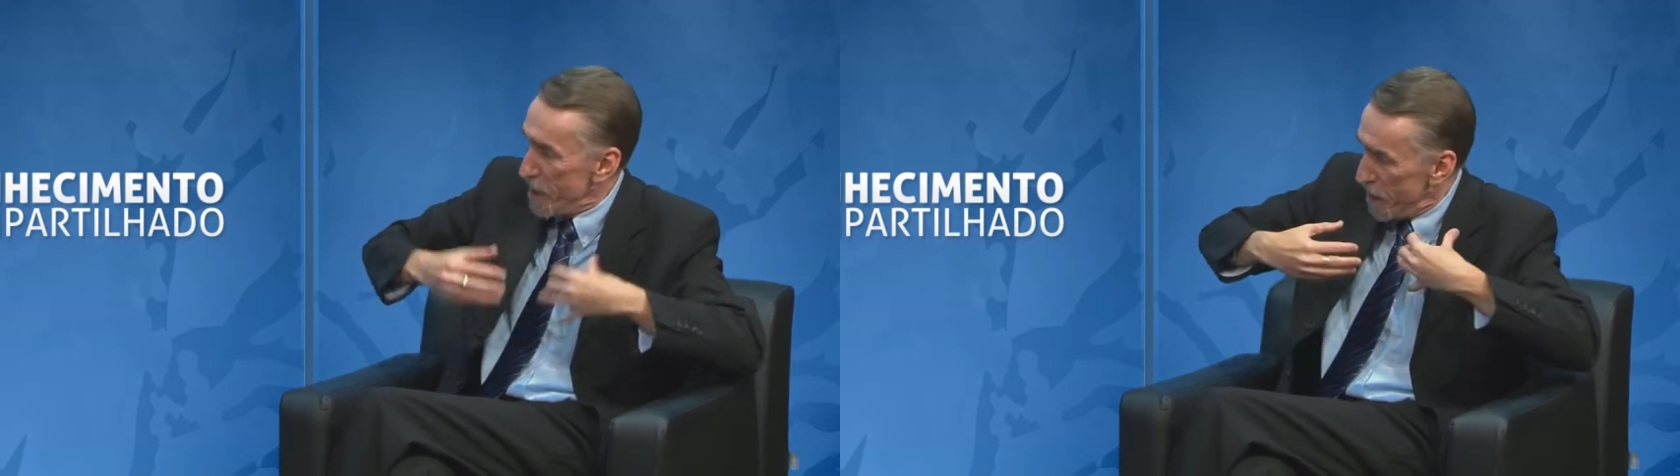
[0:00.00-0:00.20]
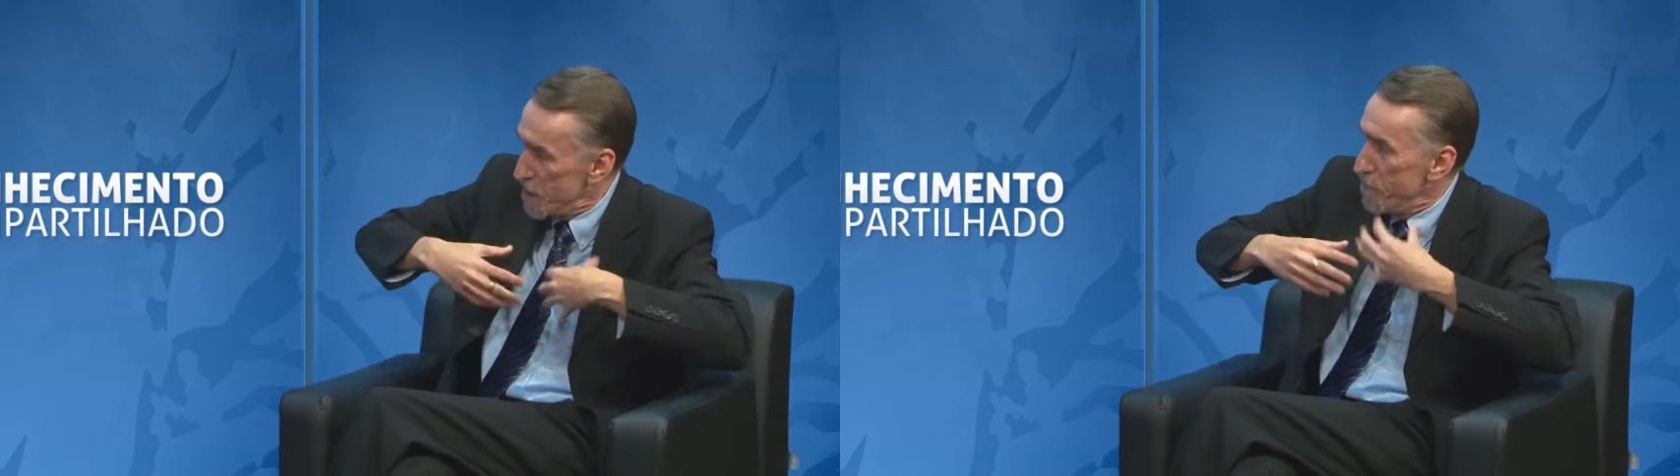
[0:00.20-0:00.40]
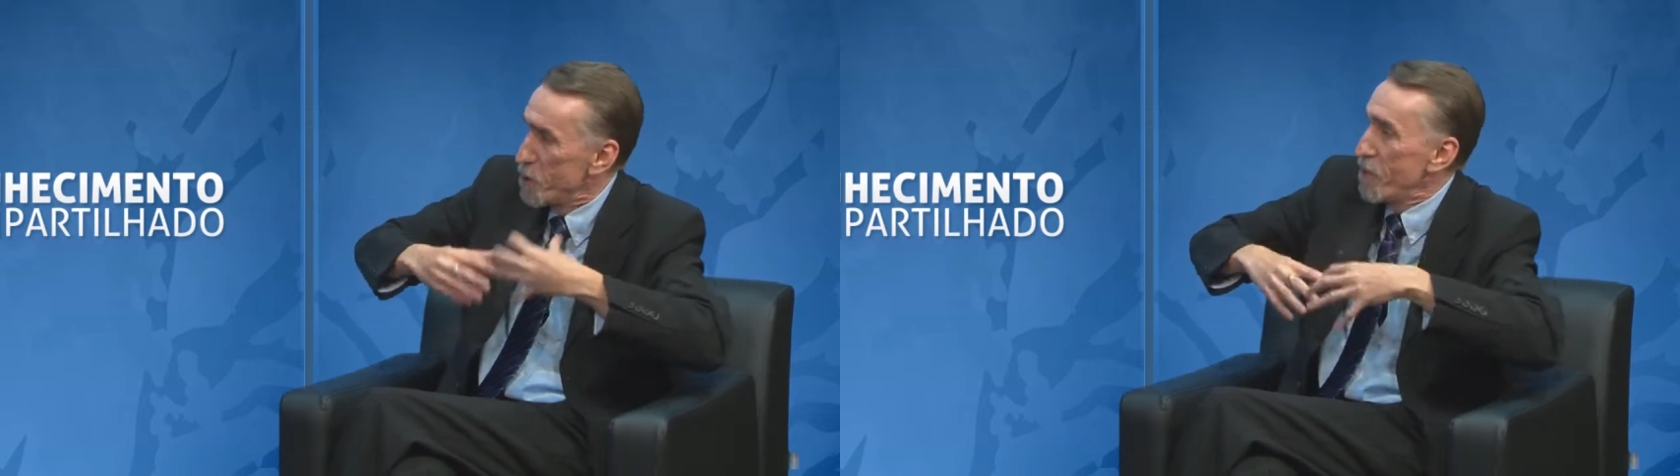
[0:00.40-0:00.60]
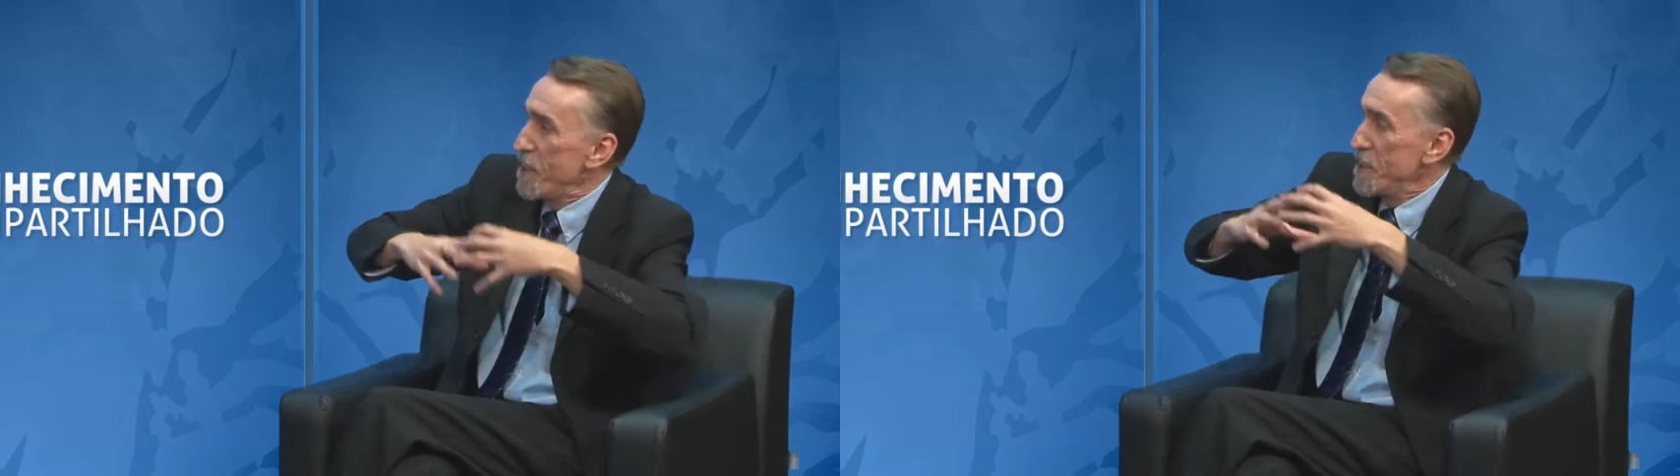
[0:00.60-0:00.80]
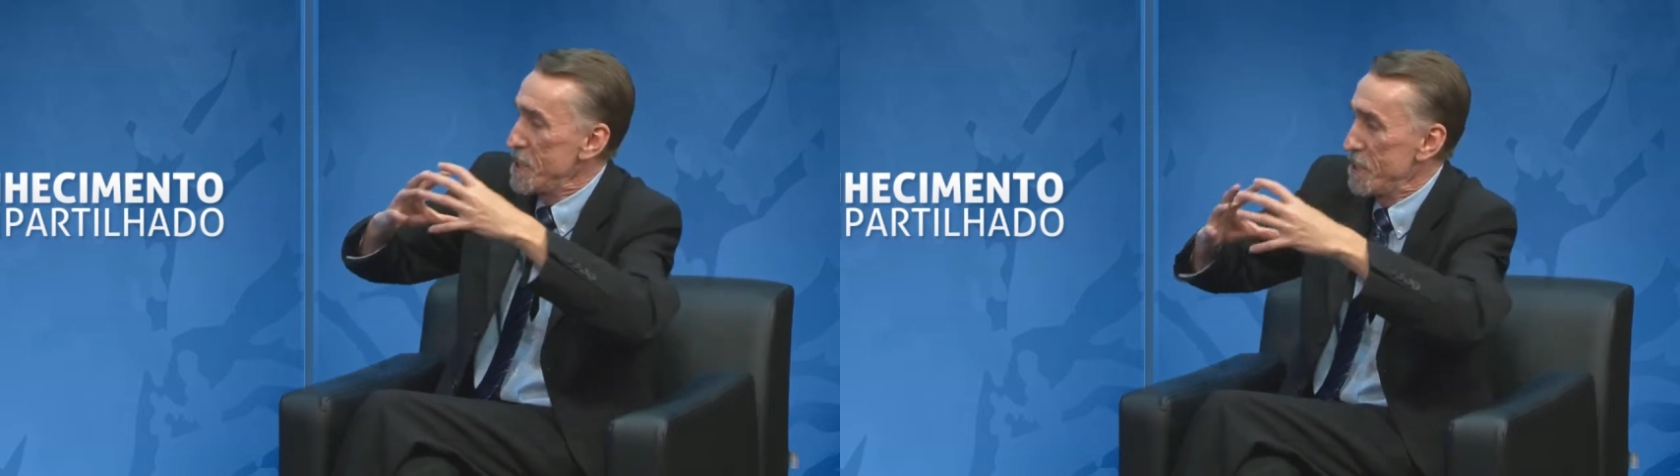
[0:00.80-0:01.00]
individual
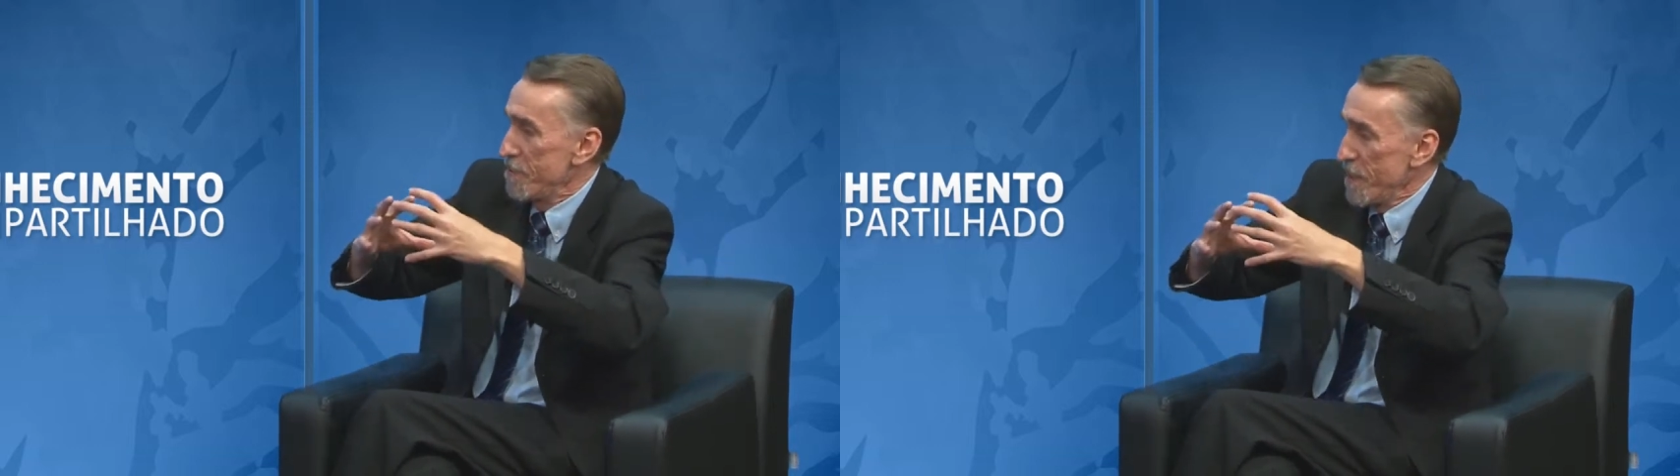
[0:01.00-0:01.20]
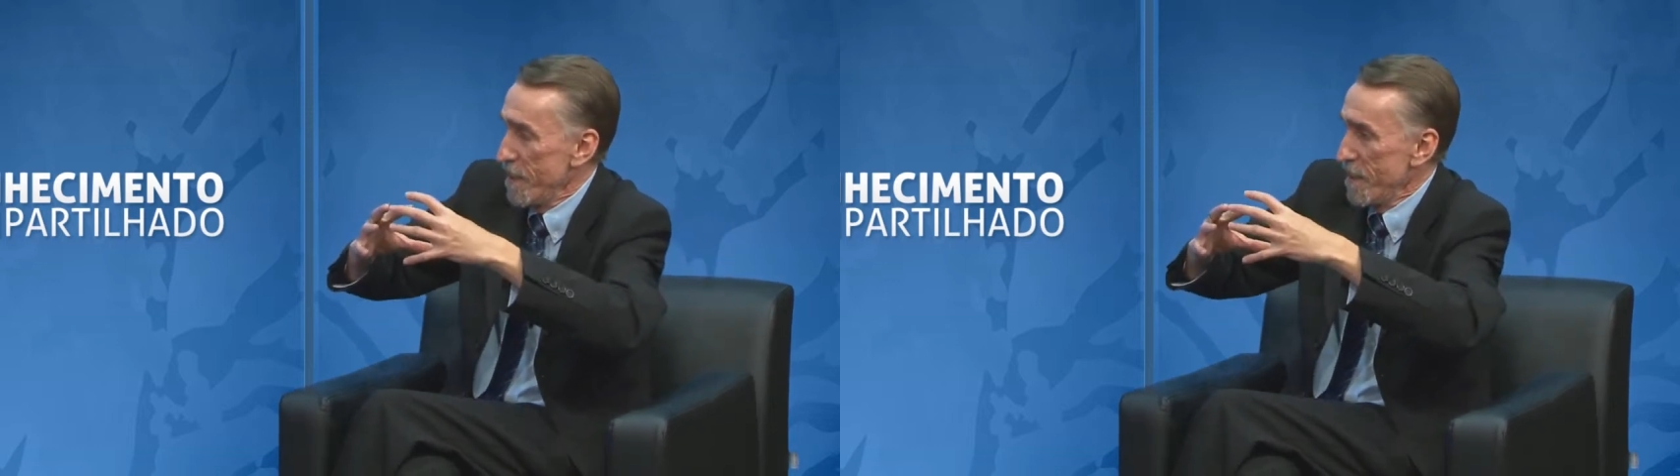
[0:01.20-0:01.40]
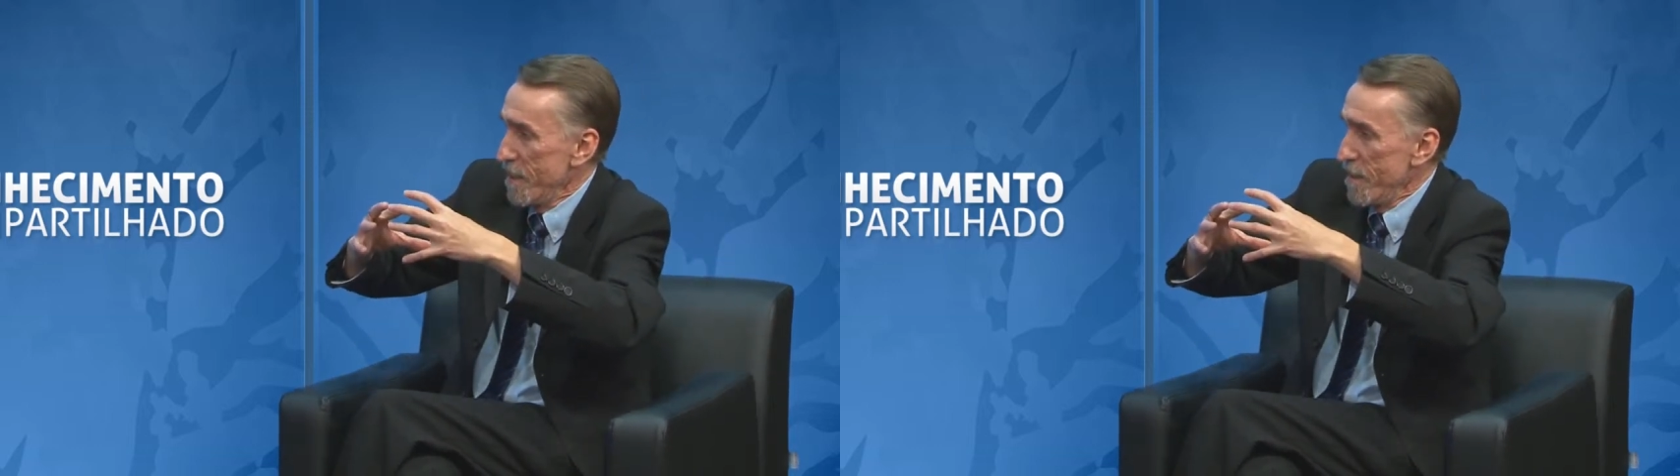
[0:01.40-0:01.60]
history